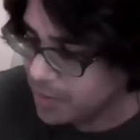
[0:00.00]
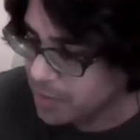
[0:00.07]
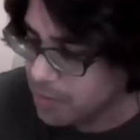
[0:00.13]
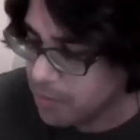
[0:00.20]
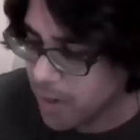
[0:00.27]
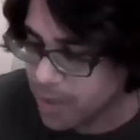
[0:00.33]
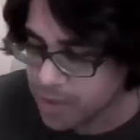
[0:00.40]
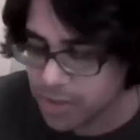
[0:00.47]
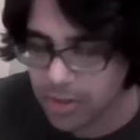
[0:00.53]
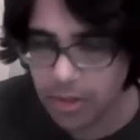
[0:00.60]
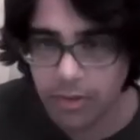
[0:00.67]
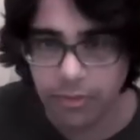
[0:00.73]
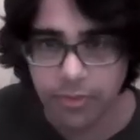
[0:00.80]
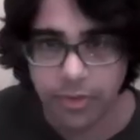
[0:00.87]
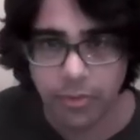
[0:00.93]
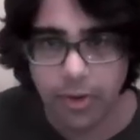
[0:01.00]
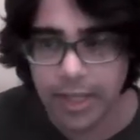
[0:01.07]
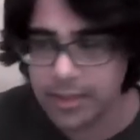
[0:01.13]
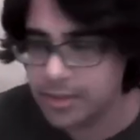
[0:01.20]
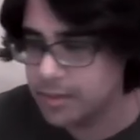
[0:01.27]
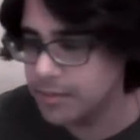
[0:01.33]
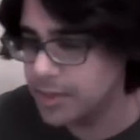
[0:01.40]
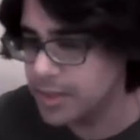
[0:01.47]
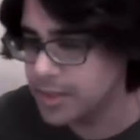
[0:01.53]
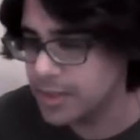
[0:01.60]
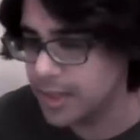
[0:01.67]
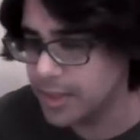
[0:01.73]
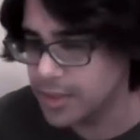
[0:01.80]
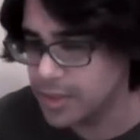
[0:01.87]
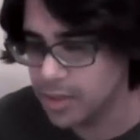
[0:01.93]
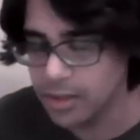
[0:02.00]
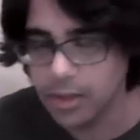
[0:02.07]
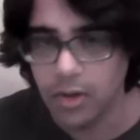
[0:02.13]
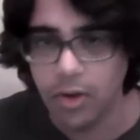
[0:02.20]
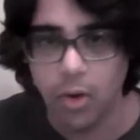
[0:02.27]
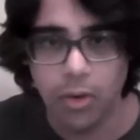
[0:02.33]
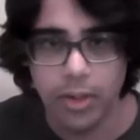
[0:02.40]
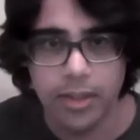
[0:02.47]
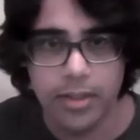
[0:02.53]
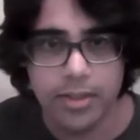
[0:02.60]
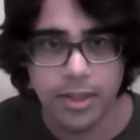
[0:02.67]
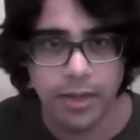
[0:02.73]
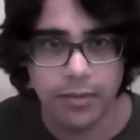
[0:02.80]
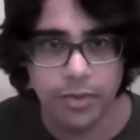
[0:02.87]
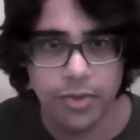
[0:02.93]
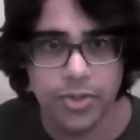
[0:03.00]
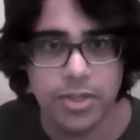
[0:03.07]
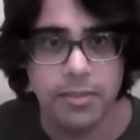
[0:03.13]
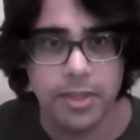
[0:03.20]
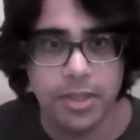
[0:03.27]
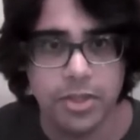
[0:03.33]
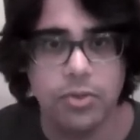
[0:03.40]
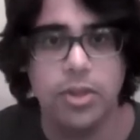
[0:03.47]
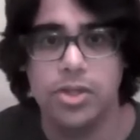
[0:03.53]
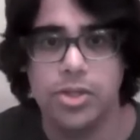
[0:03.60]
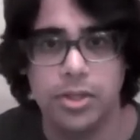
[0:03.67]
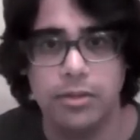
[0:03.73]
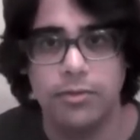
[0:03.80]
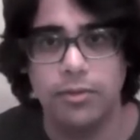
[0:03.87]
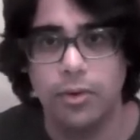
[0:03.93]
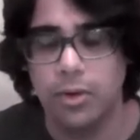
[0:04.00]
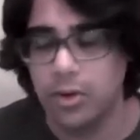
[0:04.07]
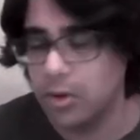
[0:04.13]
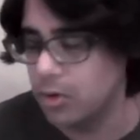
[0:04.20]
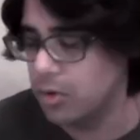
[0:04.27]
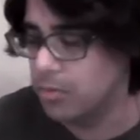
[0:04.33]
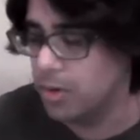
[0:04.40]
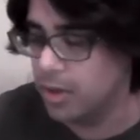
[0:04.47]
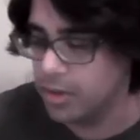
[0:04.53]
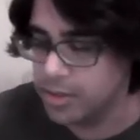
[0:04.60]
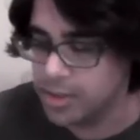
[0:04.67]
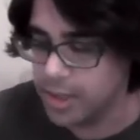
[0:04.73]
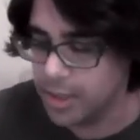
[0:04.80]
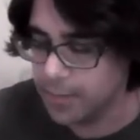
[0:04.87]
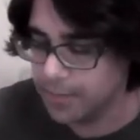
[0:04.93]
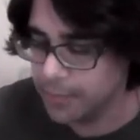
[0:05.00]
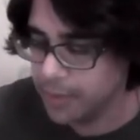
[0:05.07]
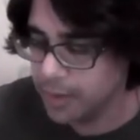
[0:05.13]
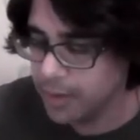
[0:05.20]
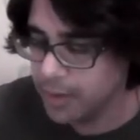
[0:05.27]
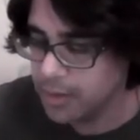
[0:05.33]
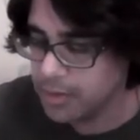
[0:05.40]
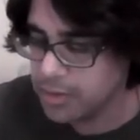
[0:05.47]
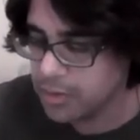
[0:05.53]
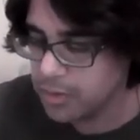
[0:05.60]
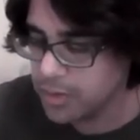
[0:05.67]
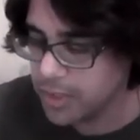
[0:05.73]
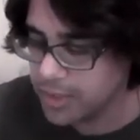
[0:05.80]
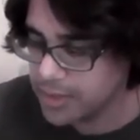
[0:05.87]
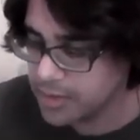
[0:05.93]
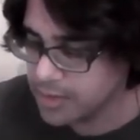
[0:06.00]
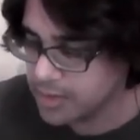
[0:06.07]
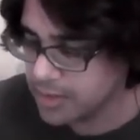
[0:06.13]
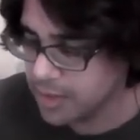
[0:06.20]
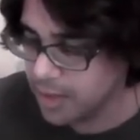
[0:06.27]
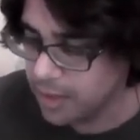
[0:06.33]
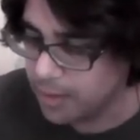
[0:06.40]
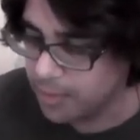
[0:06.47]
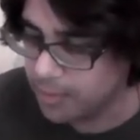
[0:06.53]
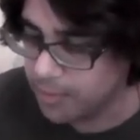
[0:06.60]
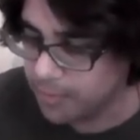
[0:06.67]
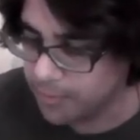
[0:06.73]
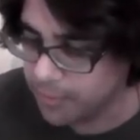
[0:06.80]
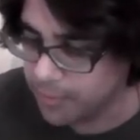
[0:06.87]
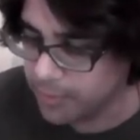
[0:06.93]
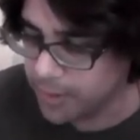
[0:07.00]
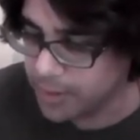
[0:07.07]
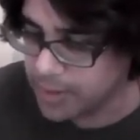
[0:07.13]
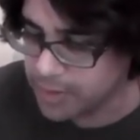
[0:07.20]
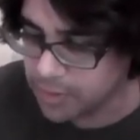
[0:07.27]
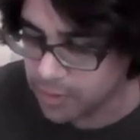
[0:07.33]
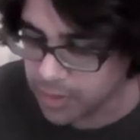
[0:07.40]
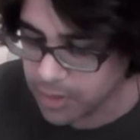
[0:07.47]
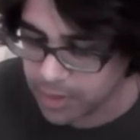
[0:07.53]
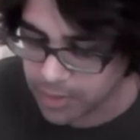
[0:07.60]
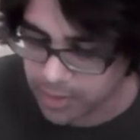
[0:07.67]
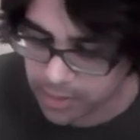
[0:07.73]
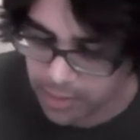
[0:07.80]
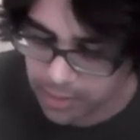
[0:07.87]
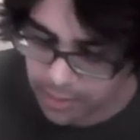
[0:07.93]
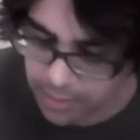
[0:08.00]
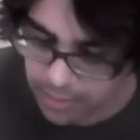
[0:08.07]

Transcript: much of the rest of this lecture, the goal is to give you some intuition for cohomology. So let's, um, let's do this